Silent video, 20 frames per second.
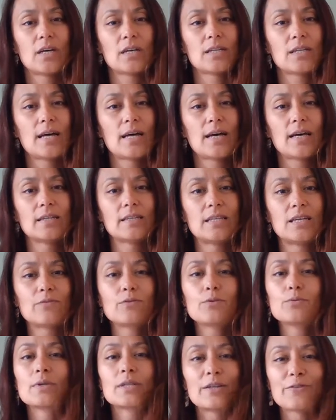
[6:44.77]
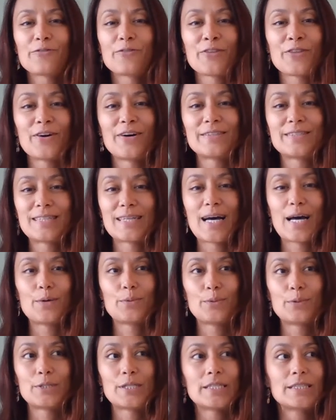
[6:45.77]
And I never would have thought that I
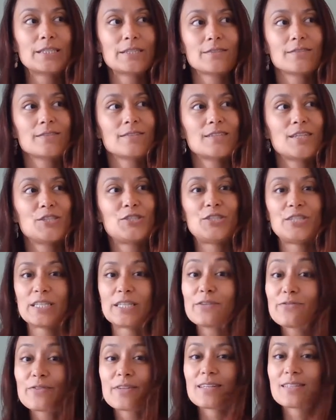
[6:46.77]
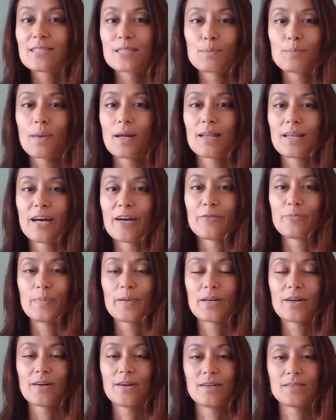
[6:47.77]
would achieve this in my life
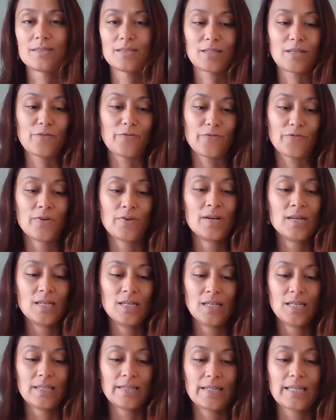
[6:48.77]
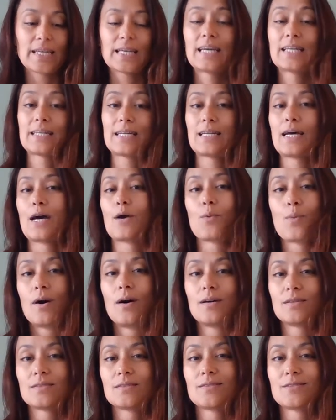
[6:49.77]
because of the kid that I
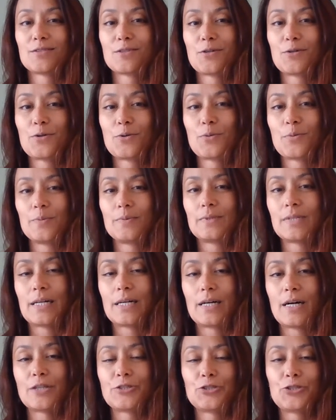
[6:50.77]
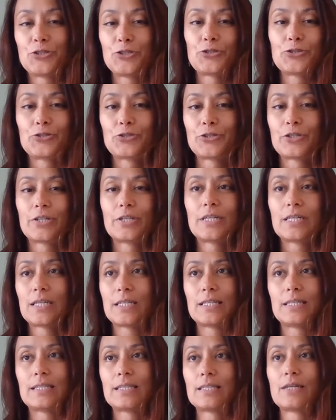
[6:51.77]
was, so unsure
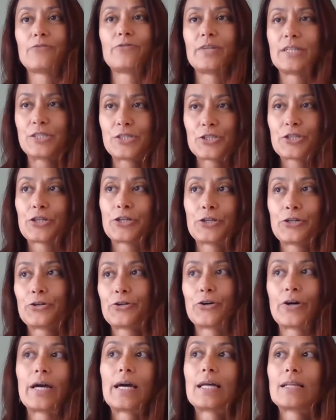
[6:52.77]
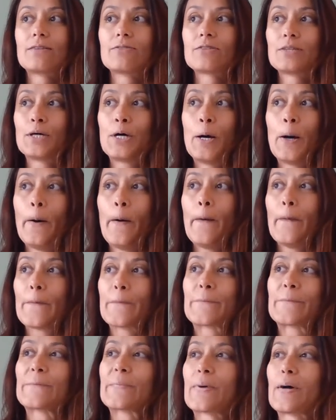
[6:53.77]
and insecure and
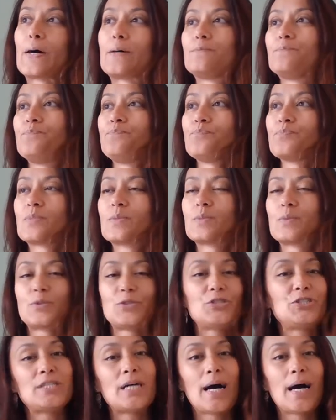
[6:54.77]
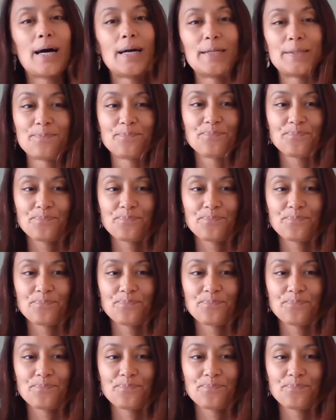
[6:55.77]
um, shy.